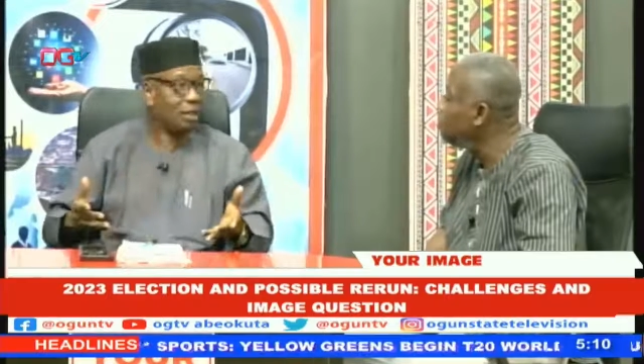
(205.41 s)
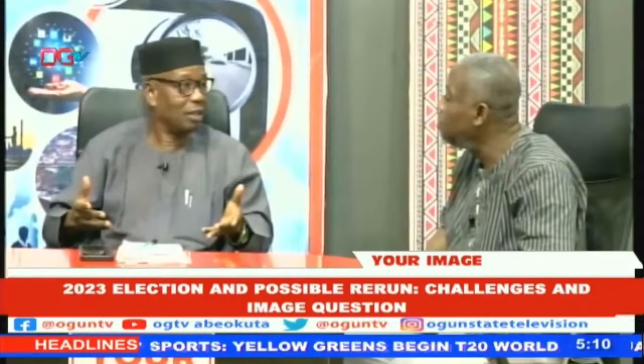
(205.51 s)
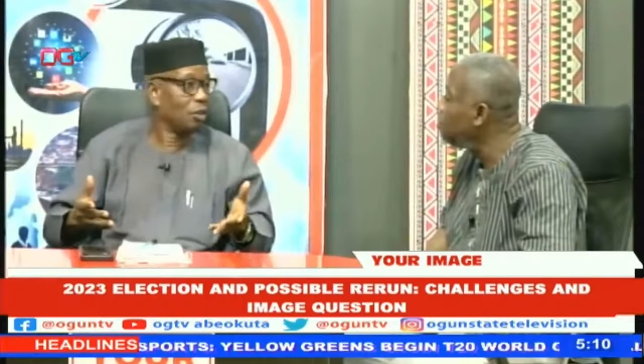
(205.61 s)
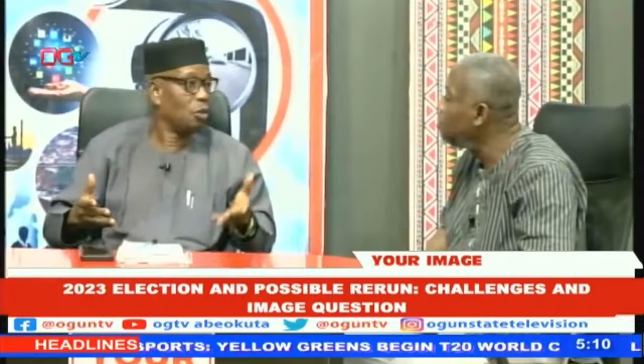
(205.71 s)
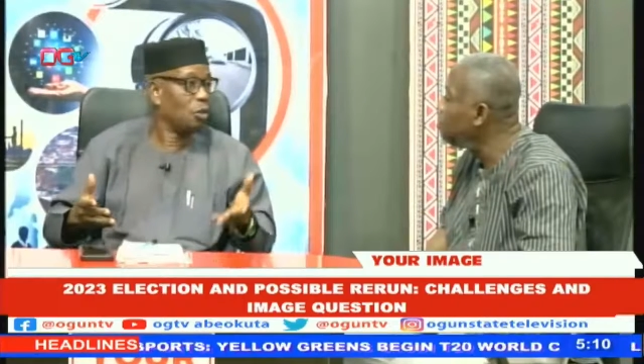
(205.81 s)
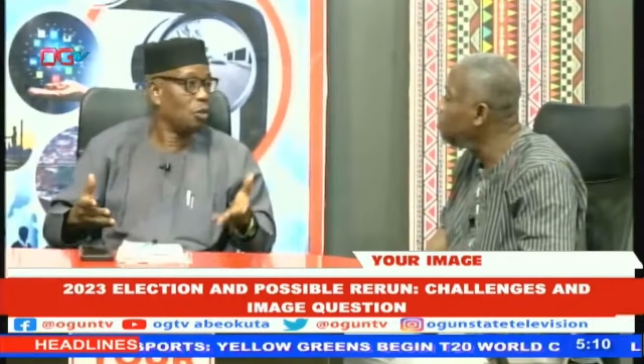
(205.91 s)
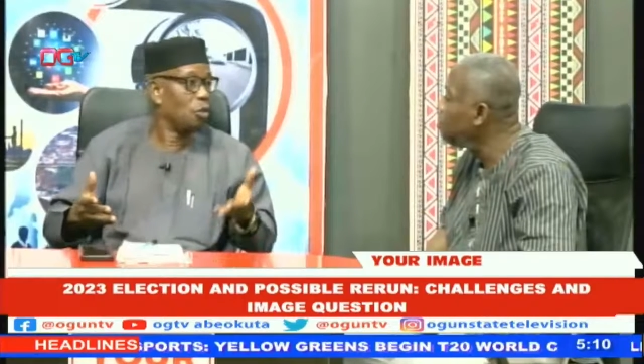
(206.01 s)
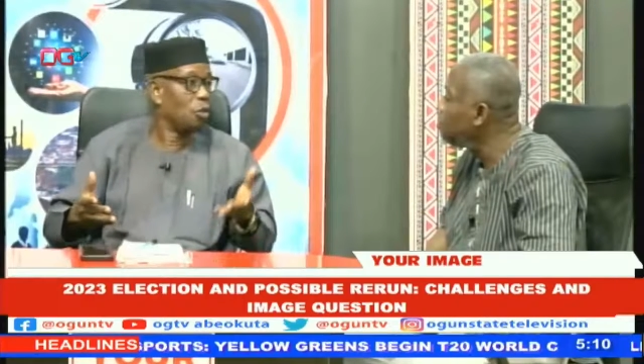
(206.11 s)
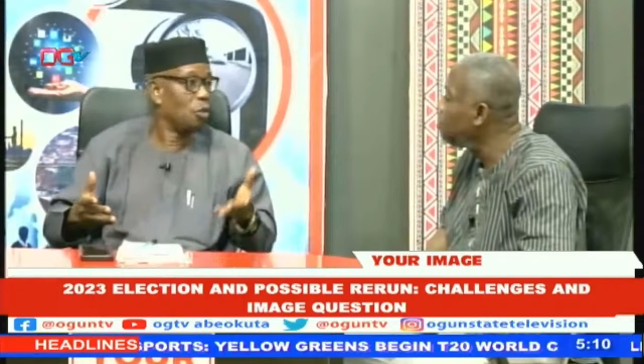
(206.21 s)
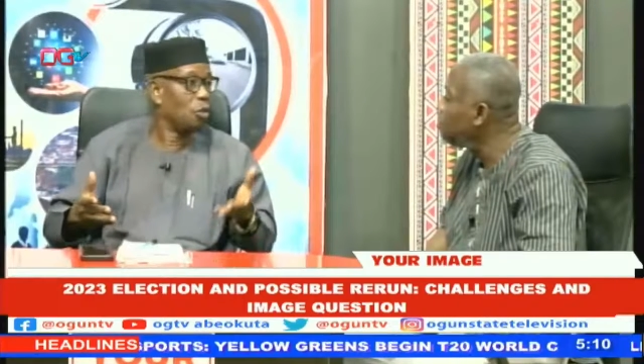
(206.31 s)
don't have
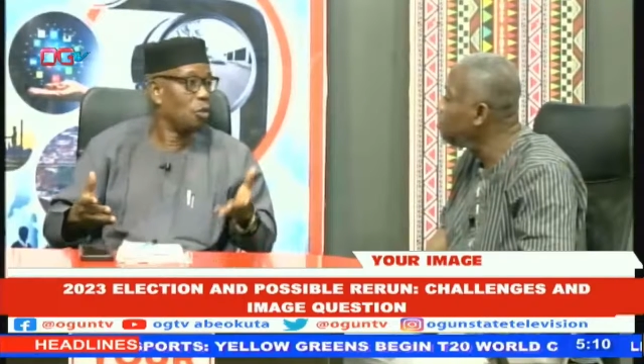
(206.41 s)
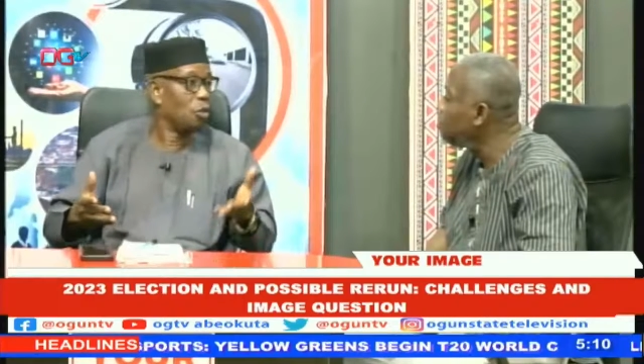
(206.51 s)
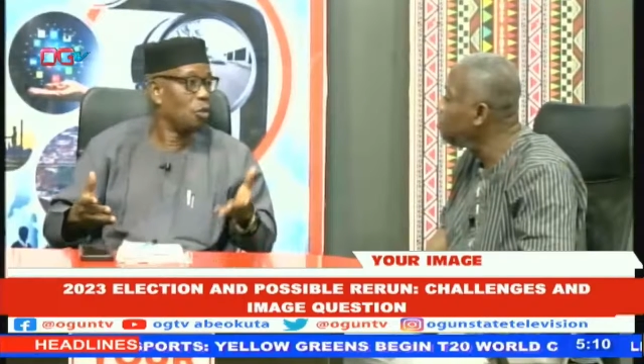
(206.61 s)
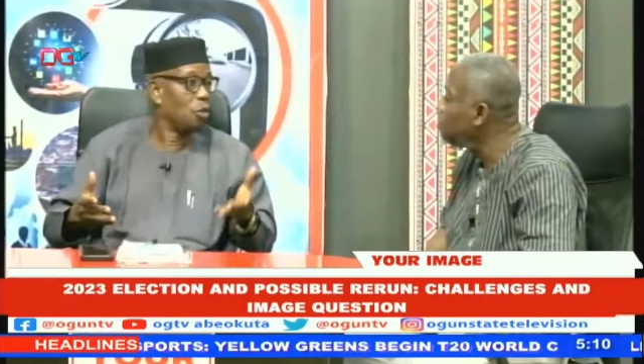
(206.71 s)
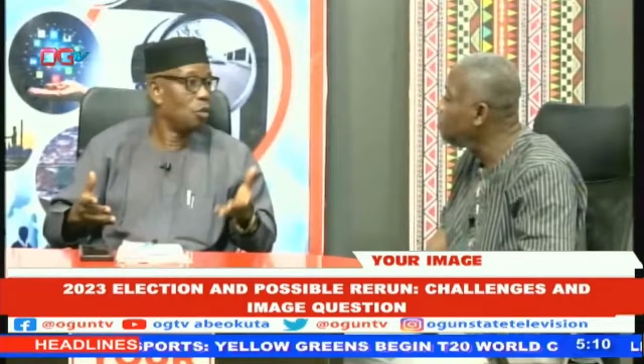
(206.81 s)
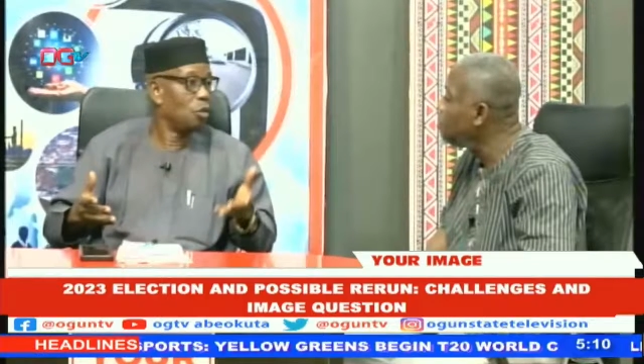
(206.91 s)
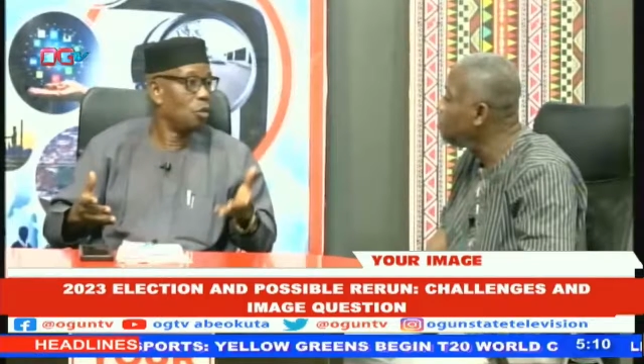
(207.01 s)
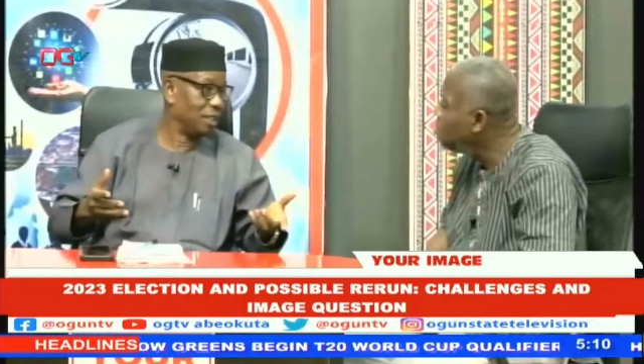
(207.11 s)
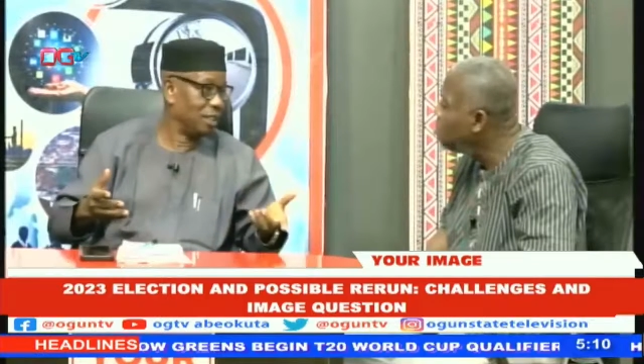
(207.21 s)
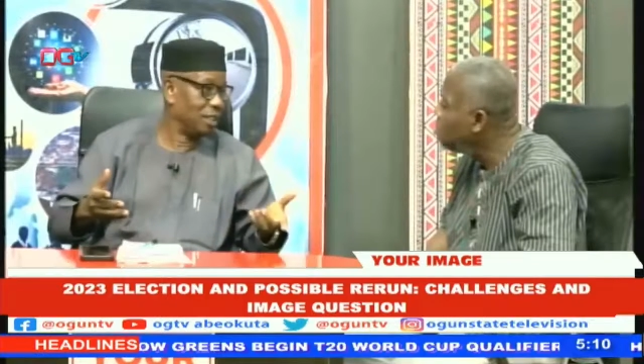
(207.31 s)
PVC.
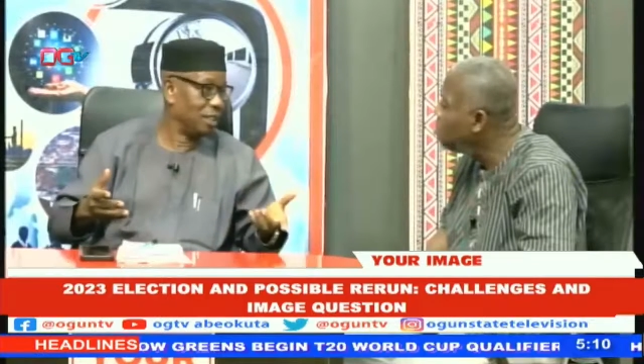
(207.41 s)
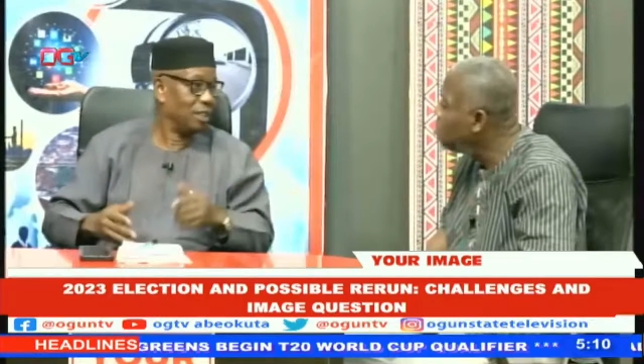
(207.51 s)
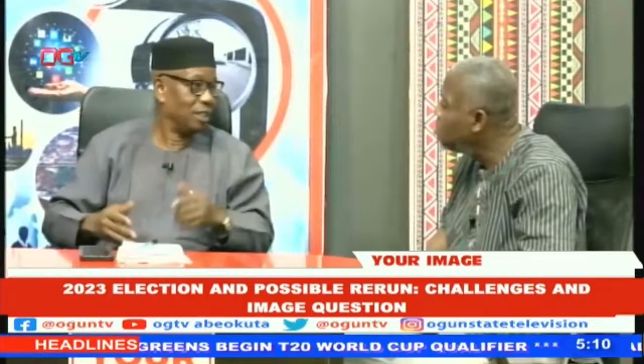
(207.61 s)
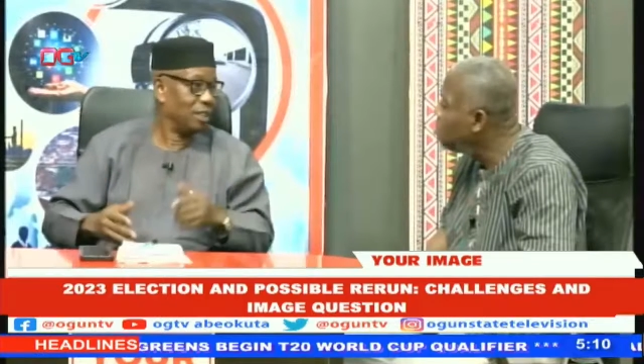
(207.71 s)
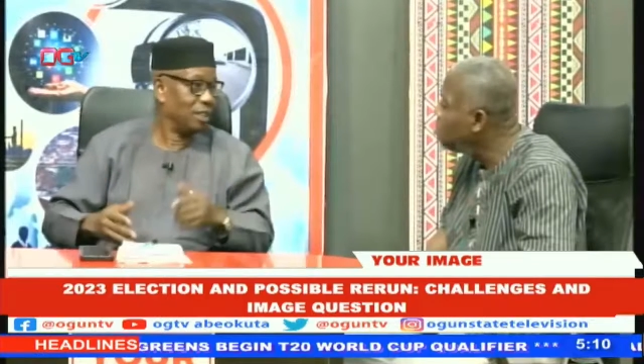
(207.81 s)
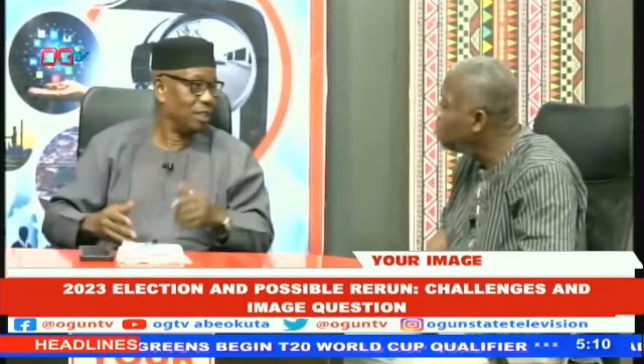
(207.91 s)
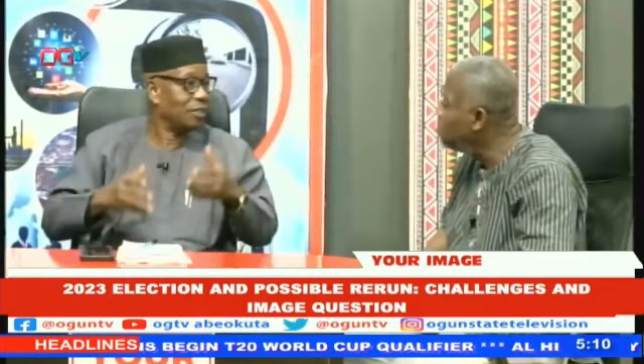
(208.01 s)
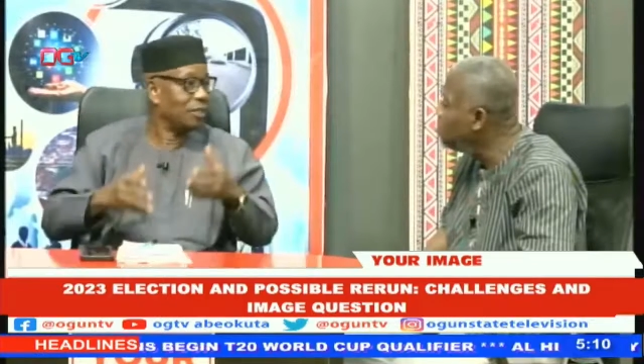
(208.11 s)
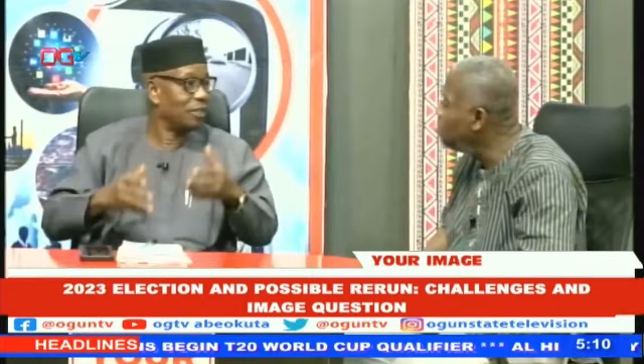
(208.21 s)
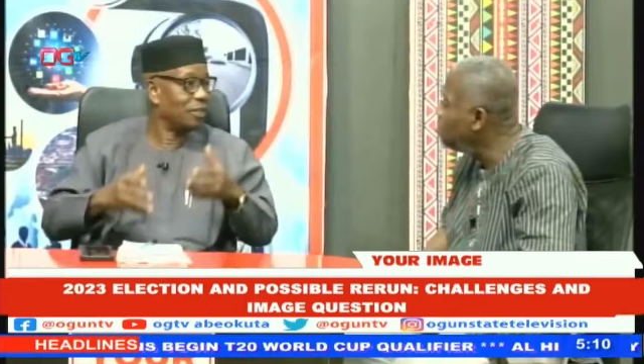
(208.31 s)
They didn't
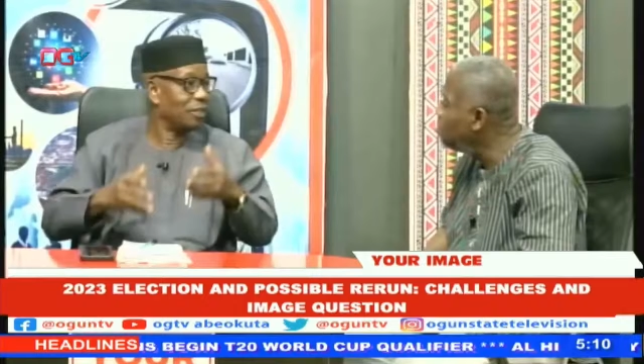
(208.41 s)
register.